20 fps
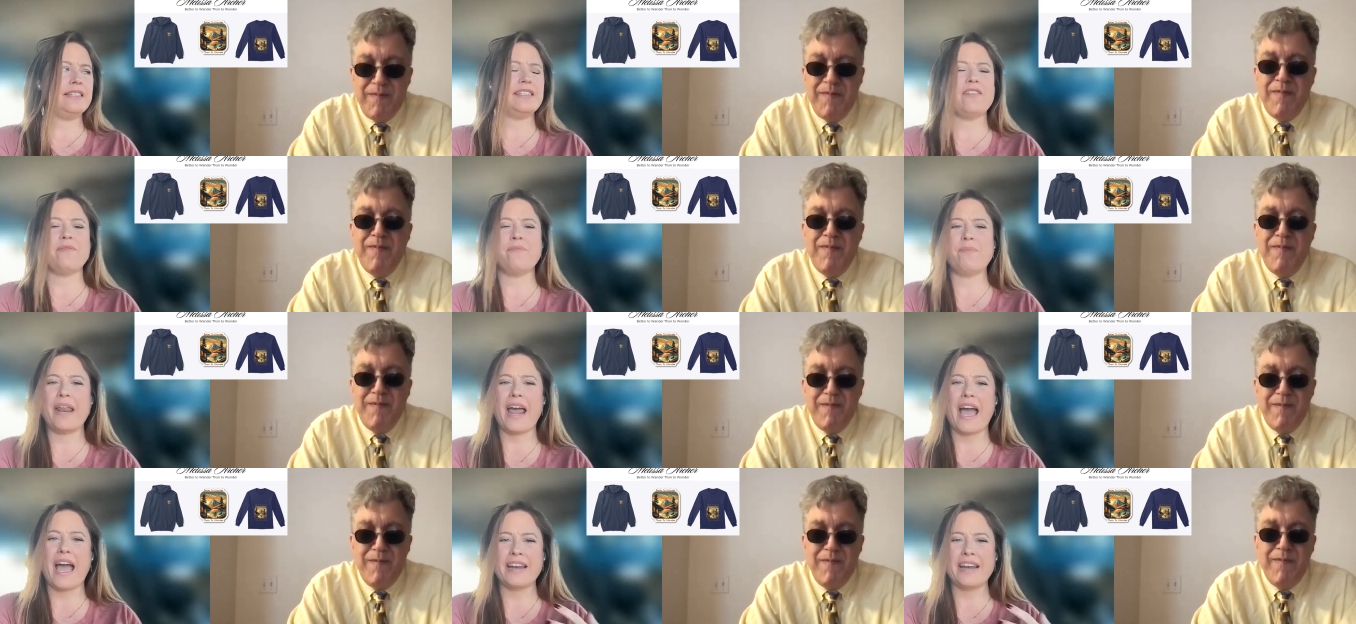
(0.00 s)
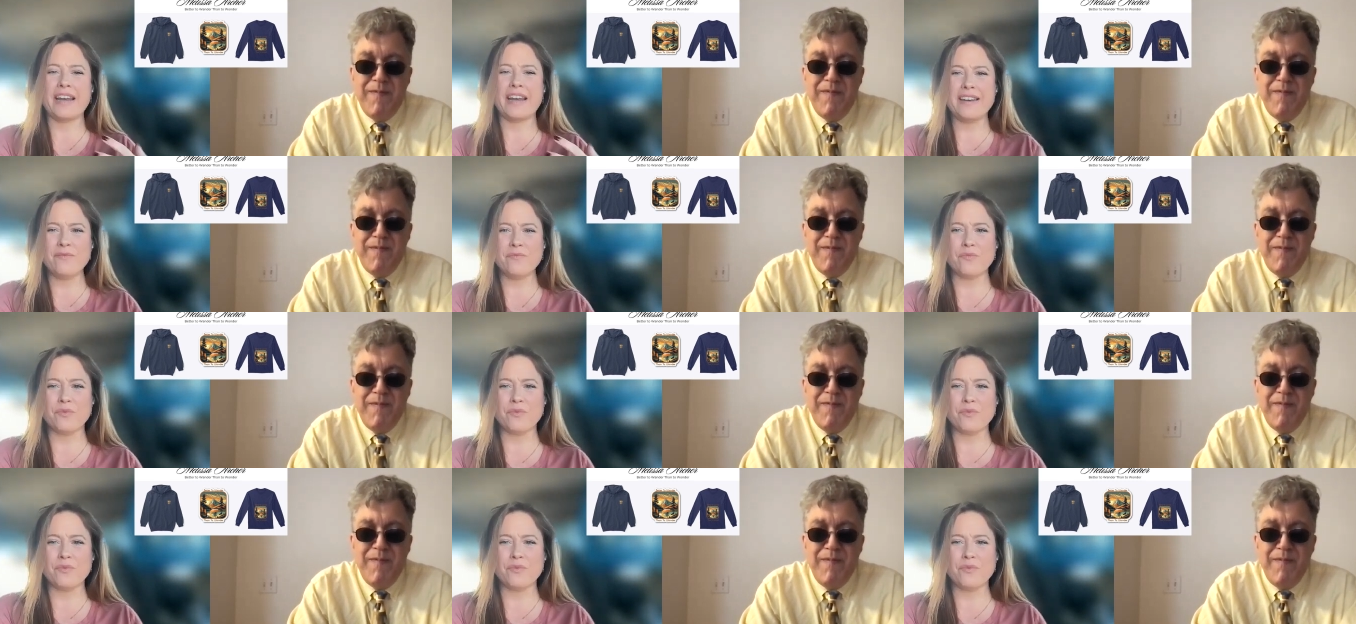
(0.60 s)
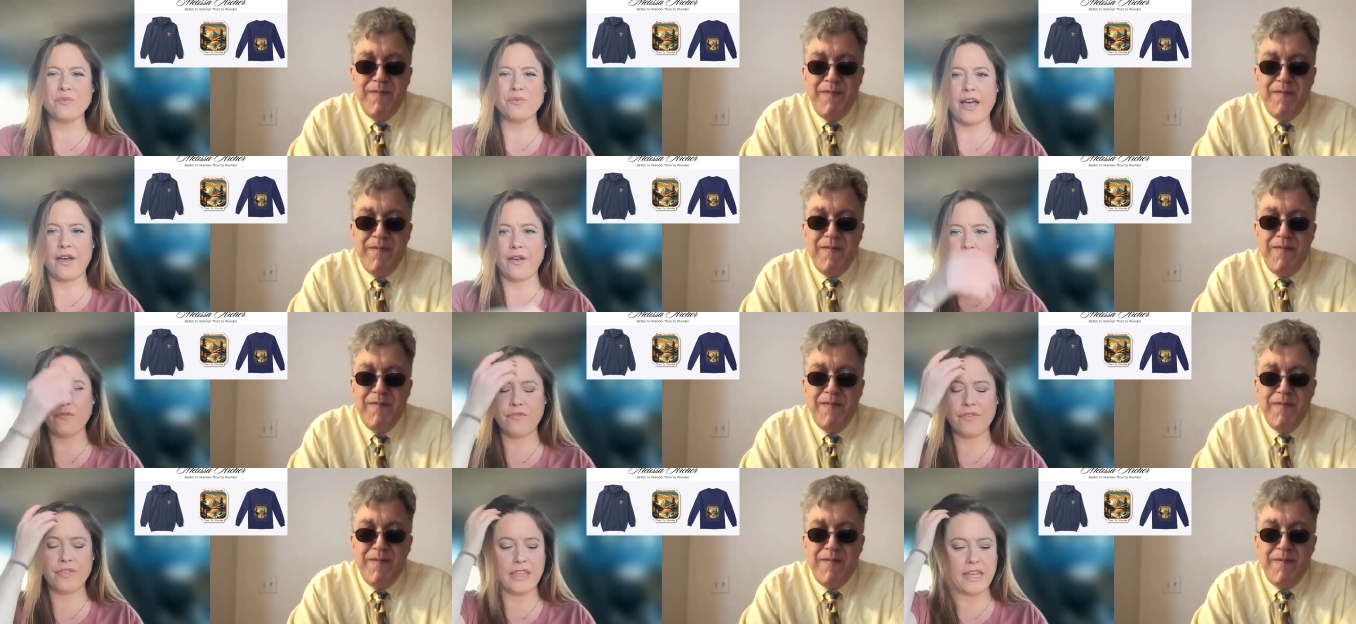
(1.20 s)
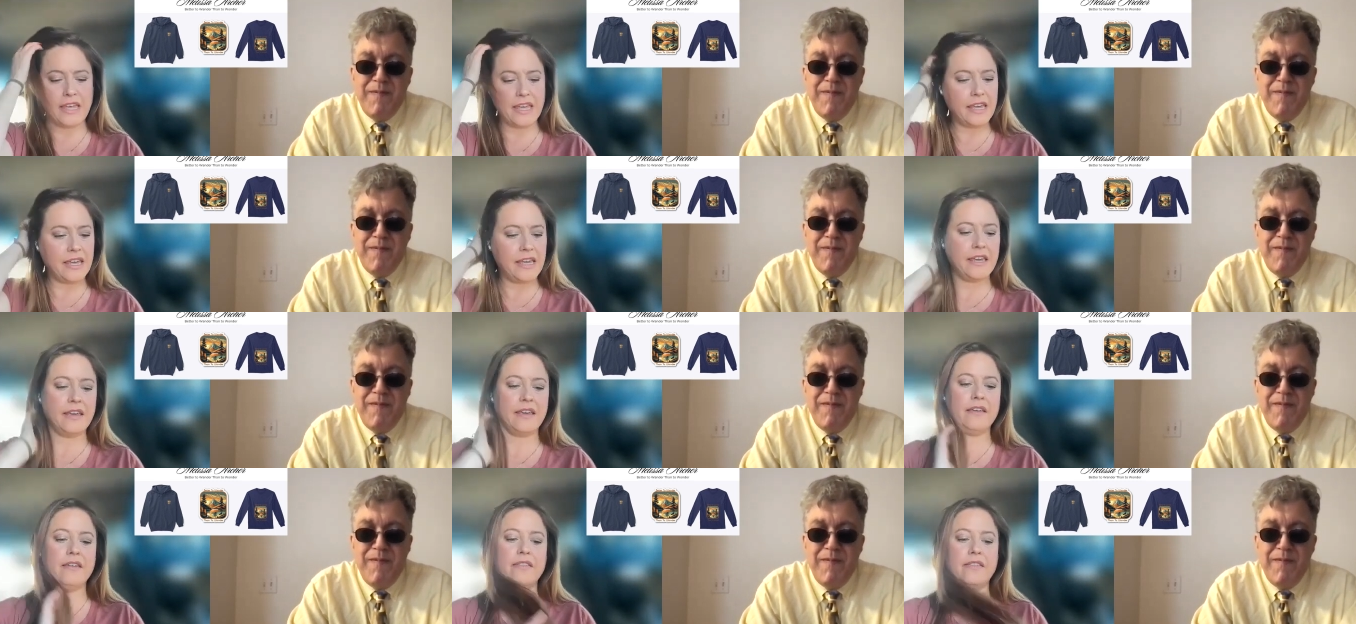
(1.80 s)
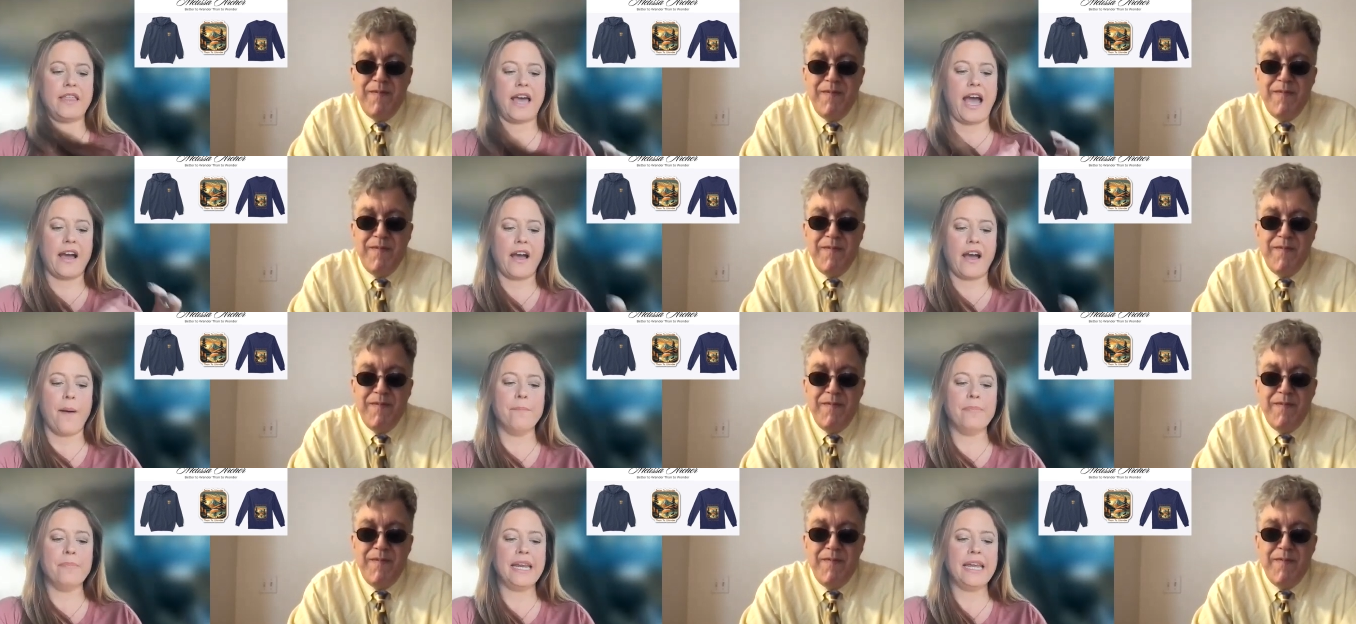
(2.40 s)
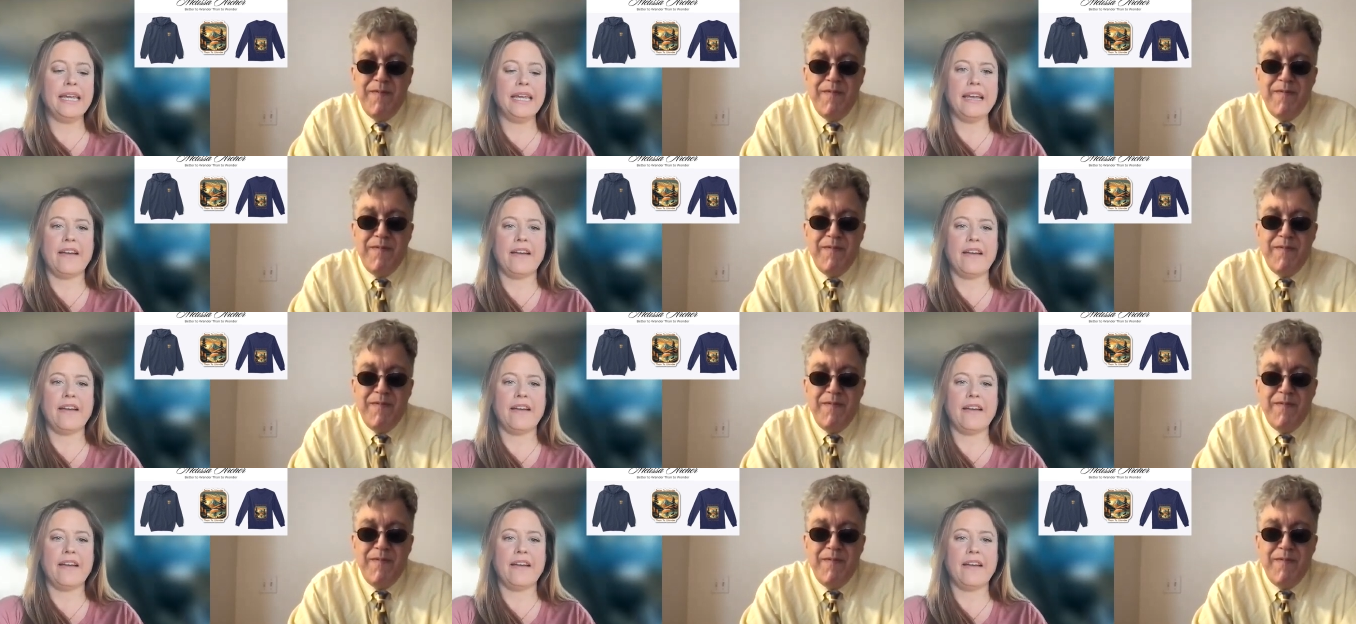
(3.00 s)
Speaker 1: did stuff, but I didn't really love the that company.